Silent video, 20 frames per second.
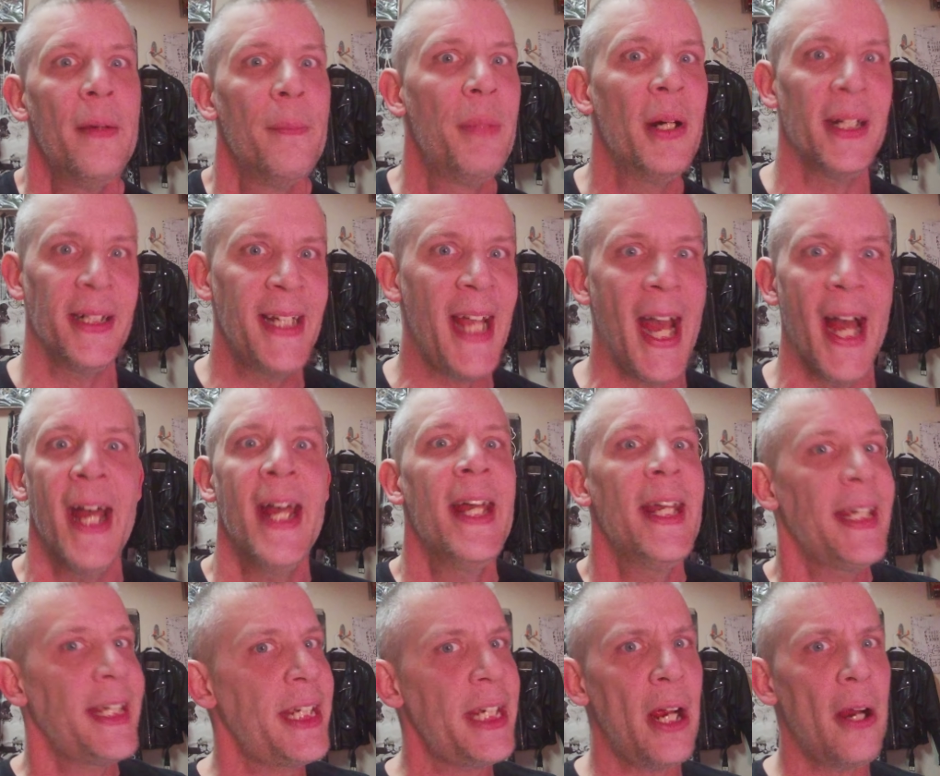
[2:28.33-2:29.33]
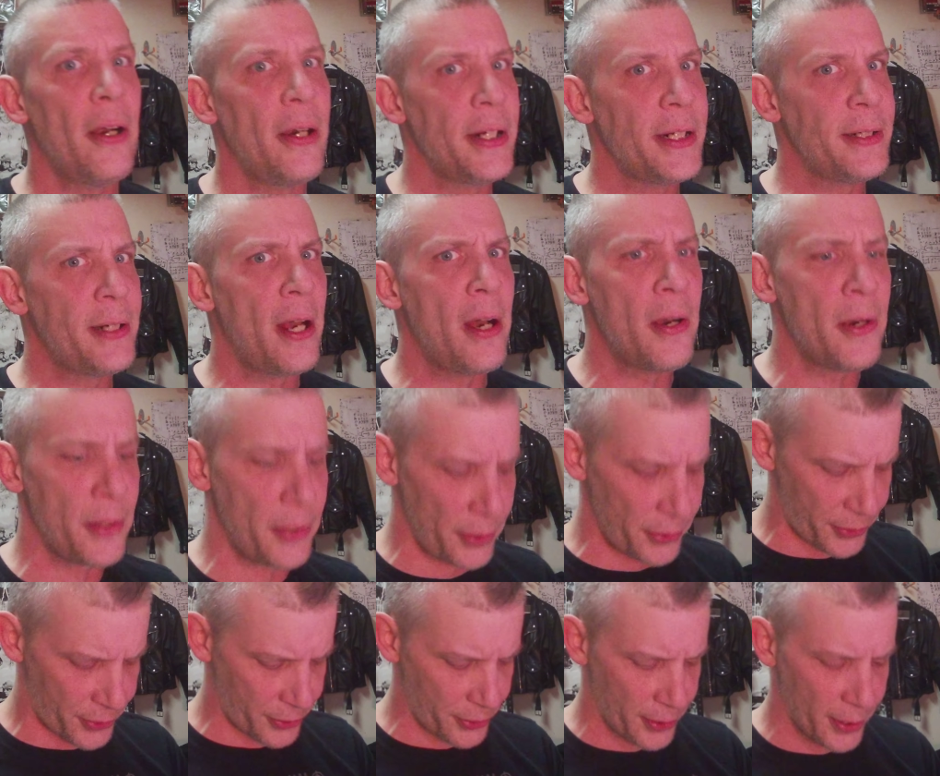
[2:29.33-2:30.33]
But yeah, he already
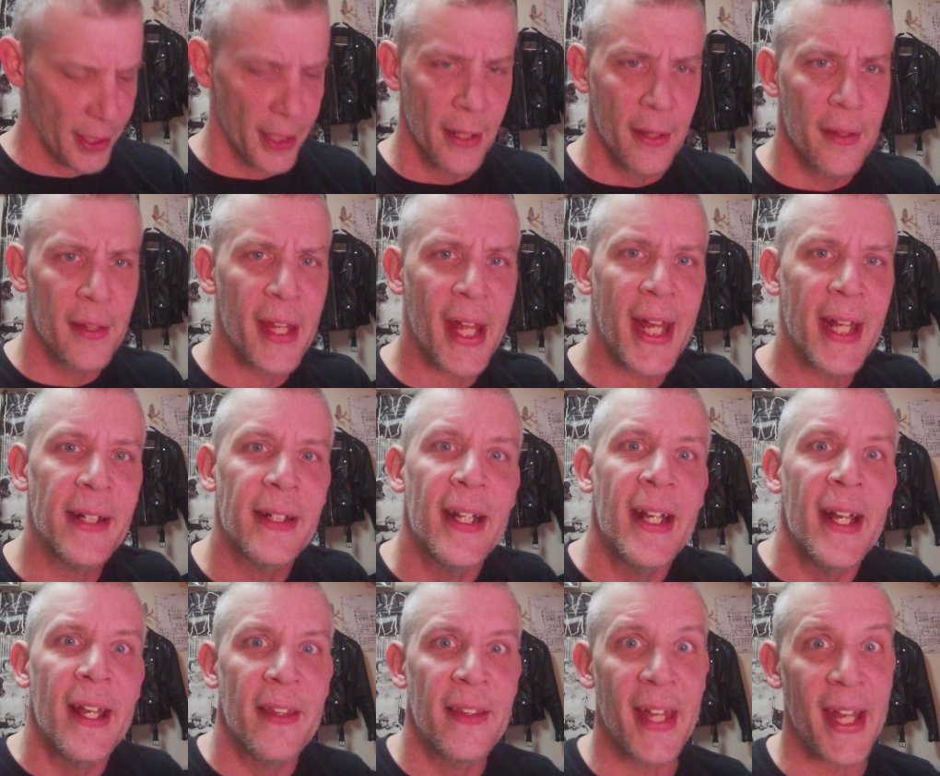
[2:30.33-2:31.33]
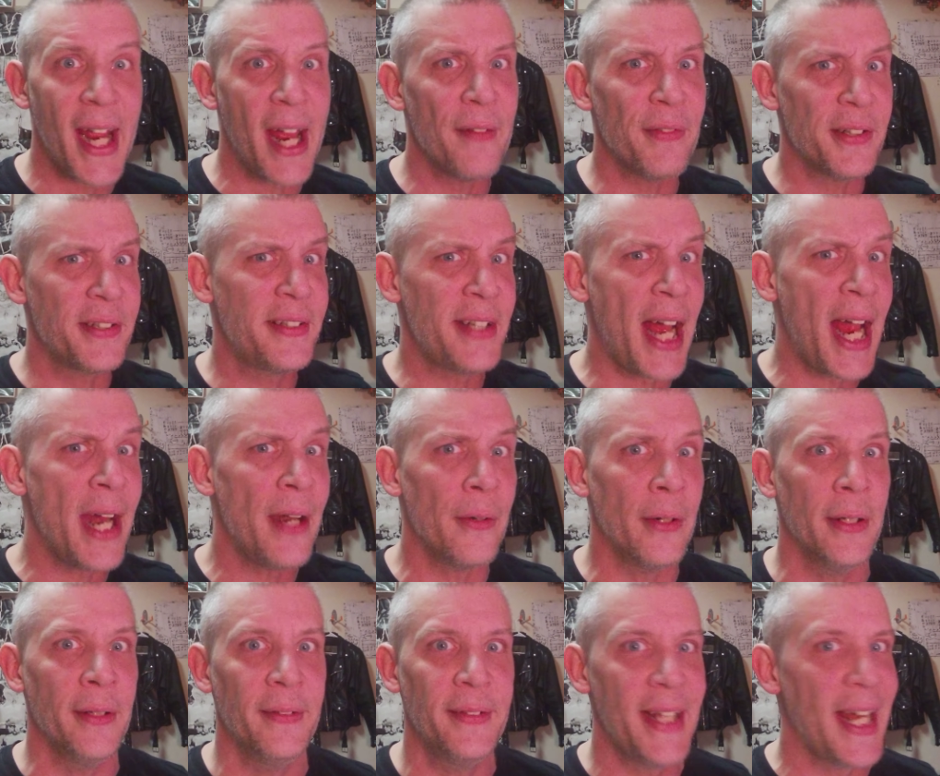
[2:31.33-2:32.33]
knows that they have a
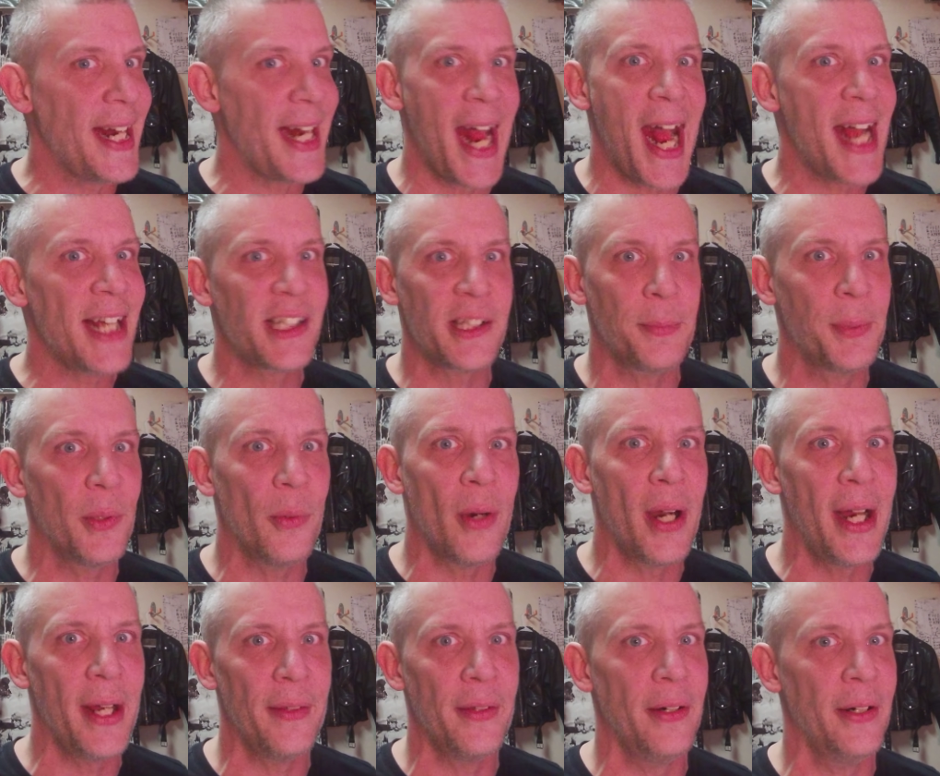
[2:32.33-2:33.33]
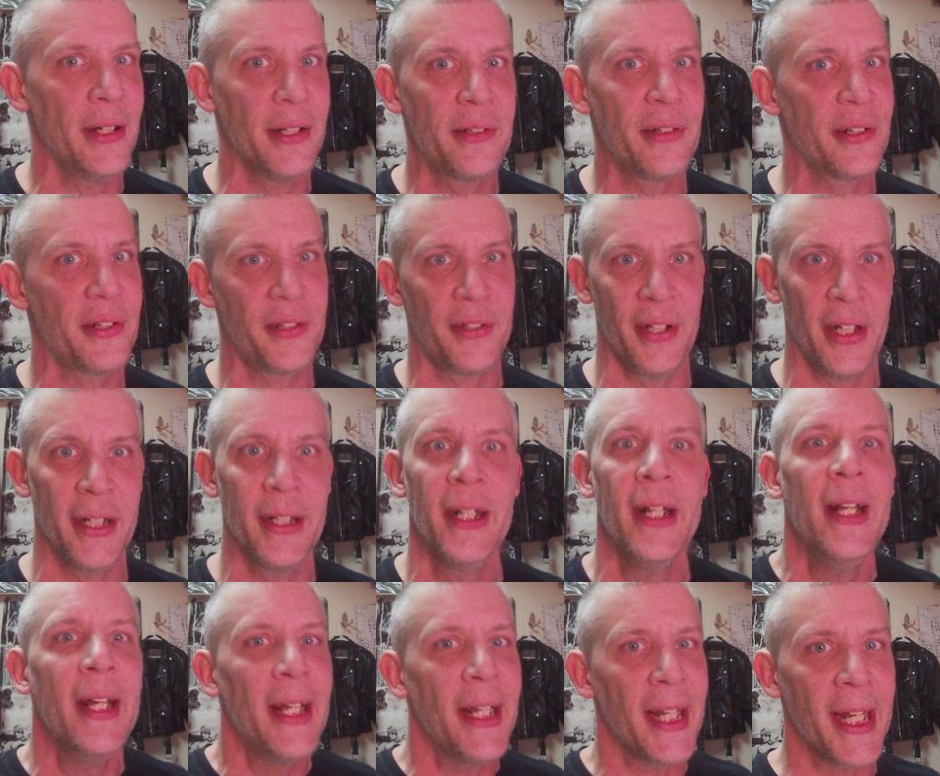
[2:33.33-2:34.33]
siren. That has to be why they're interested
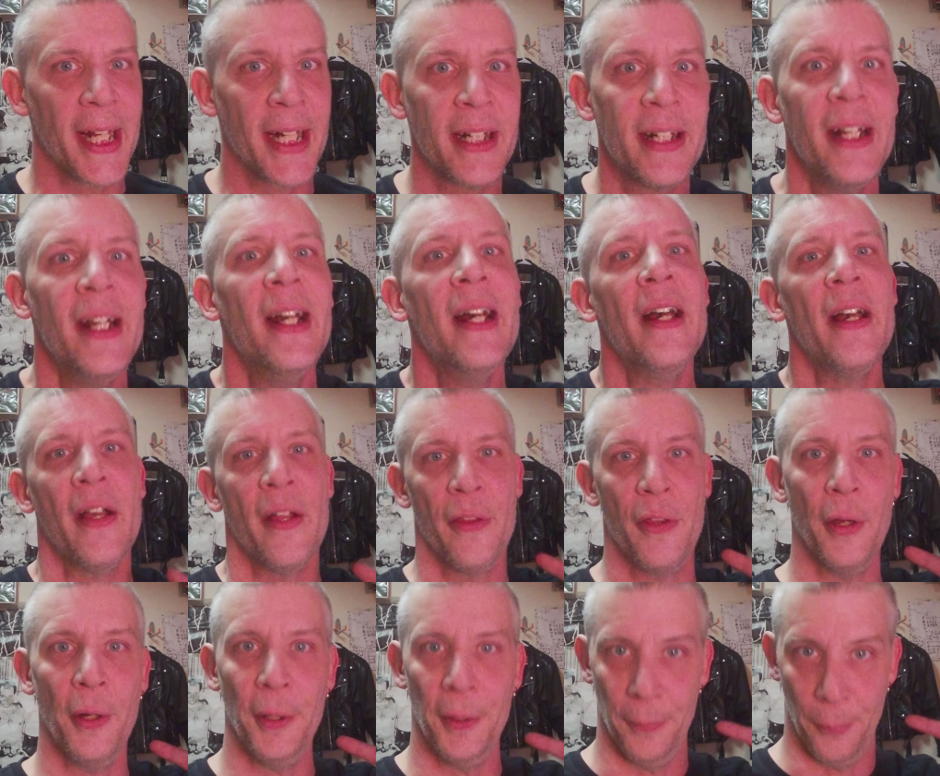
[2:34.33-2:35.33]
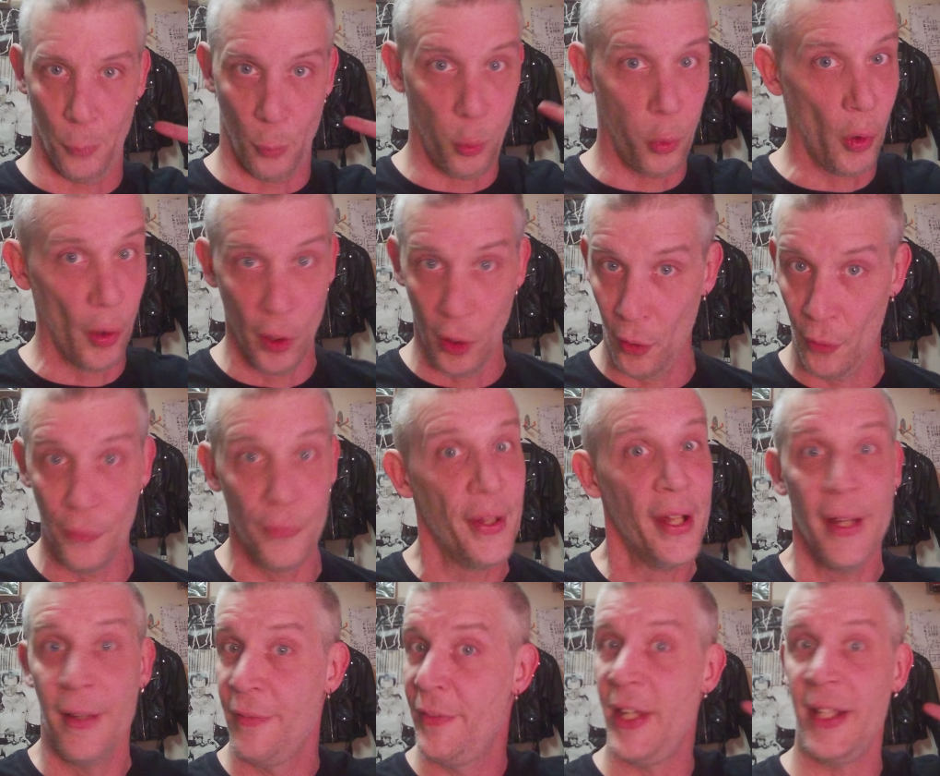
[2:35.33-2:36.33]
in the world
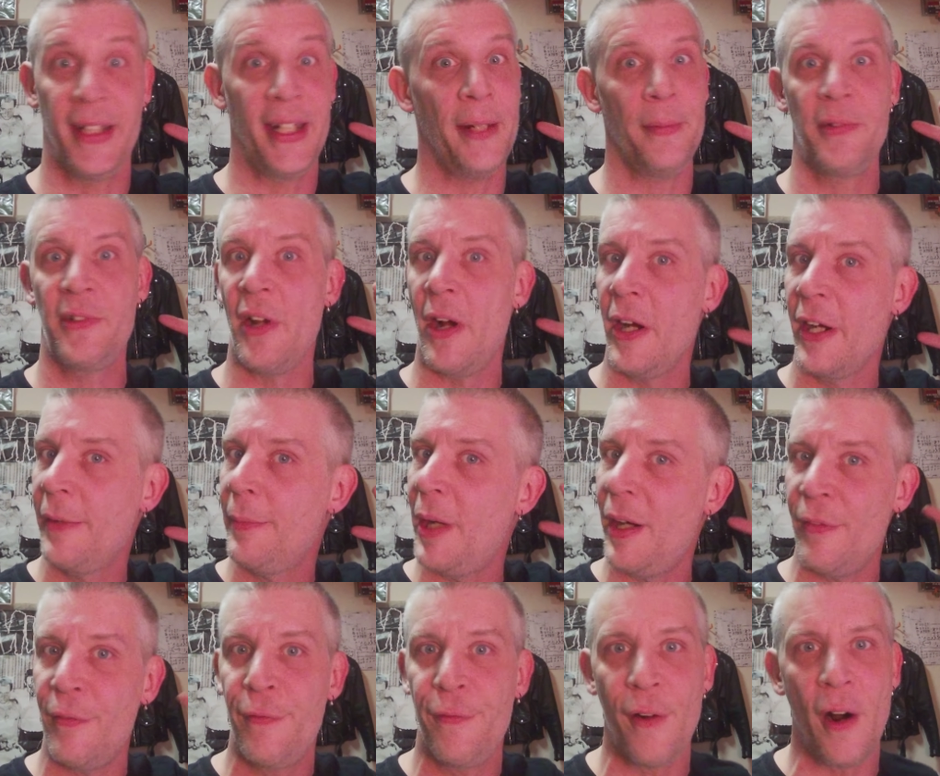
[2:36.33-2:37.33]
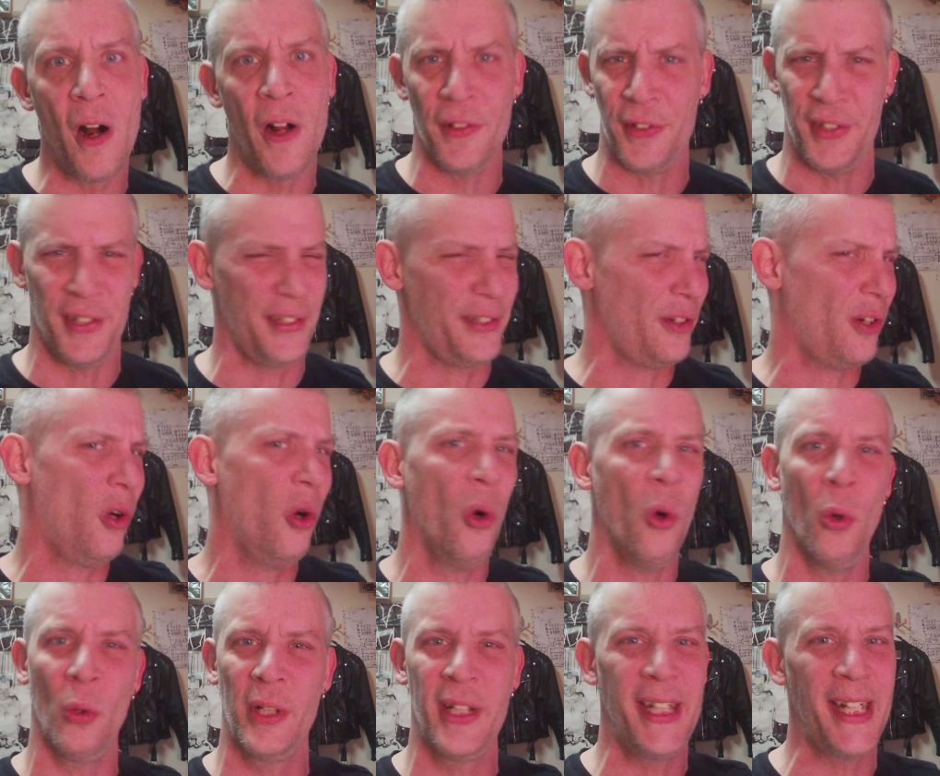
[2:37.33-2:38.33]
that keeps talking about vaults. This
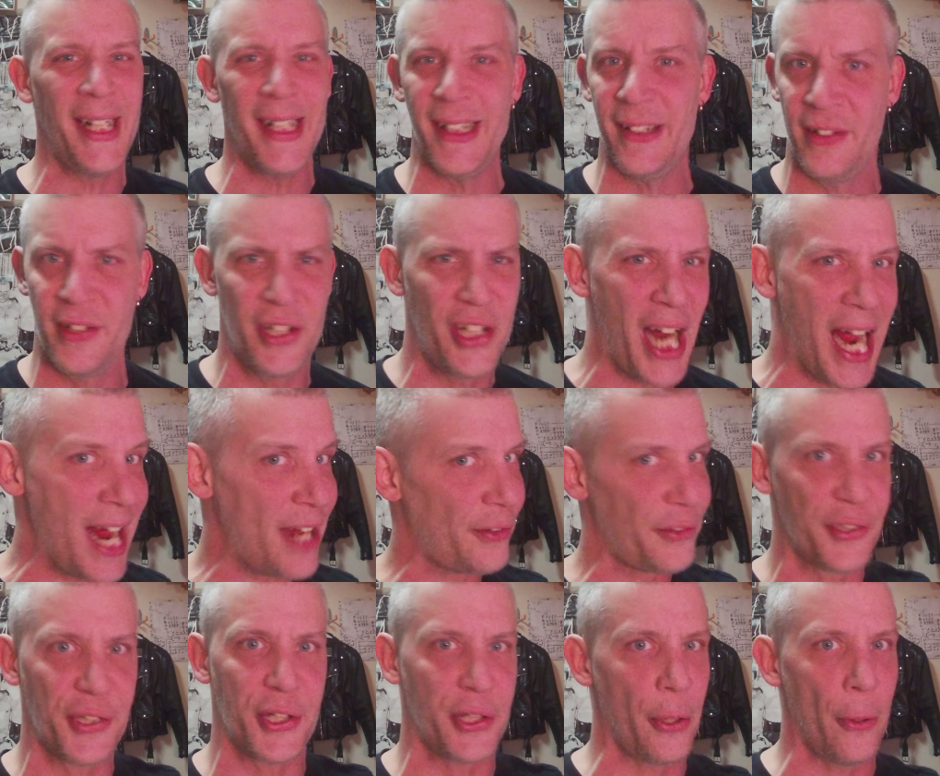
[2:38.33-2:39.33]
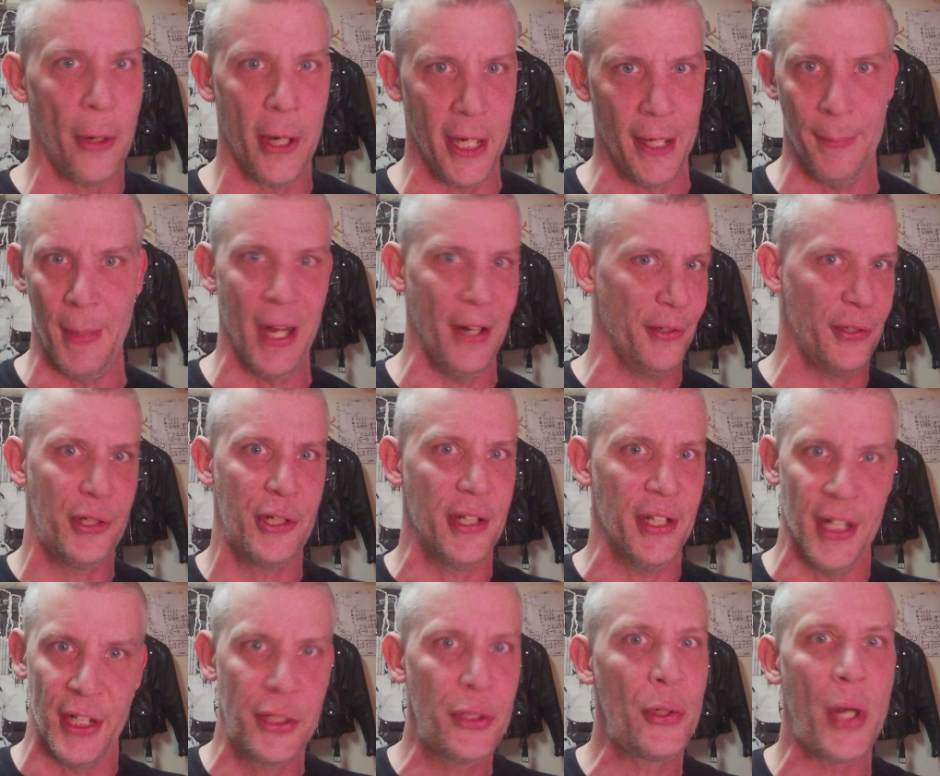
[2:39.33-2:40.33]
whole child story about
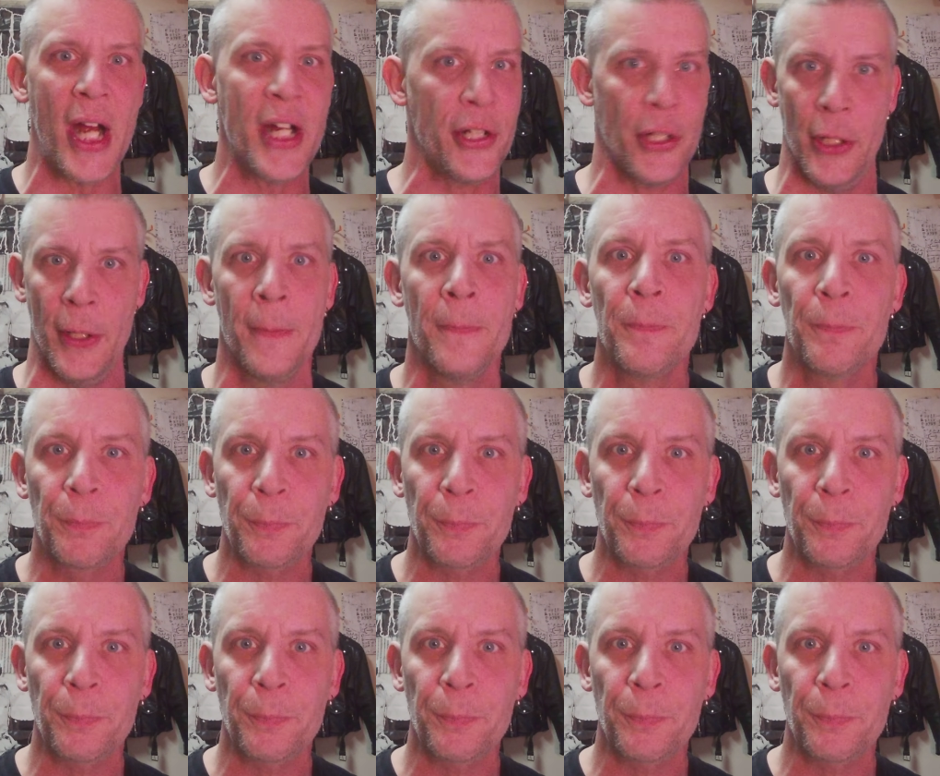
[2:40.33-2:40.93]
the treasure,